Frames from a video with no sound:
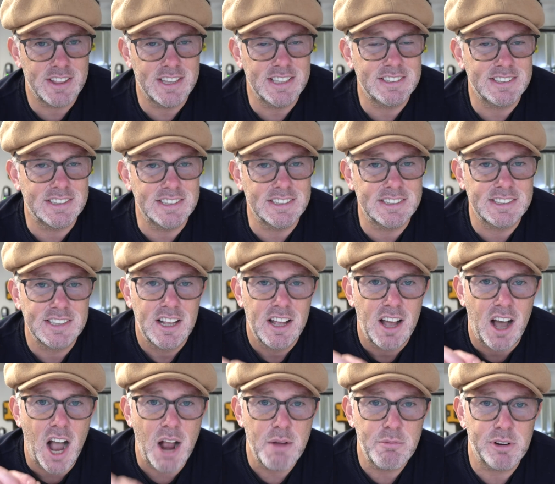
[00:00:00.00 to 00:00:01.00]
to this is
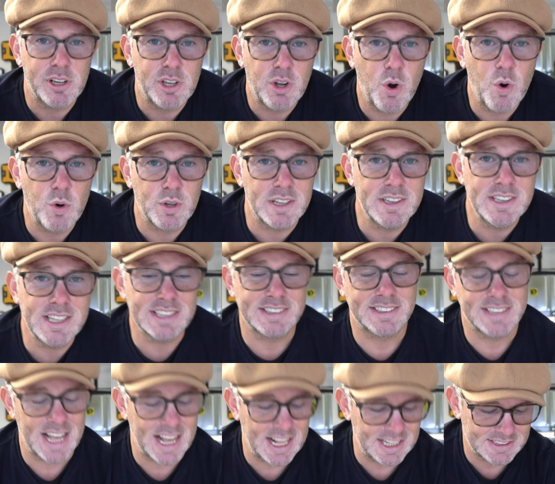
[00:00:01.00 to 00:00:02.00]
I'm recording
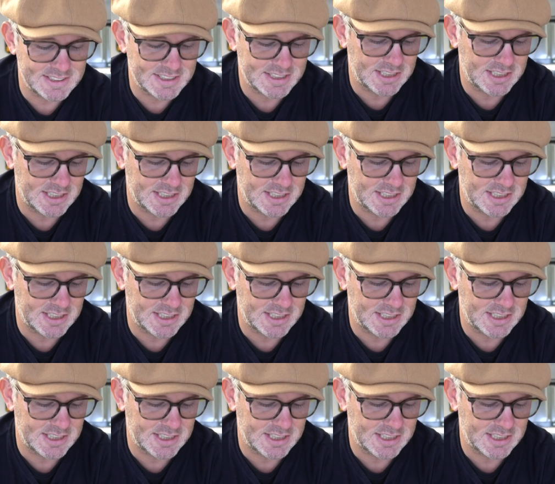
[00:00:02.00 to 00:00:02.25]
this at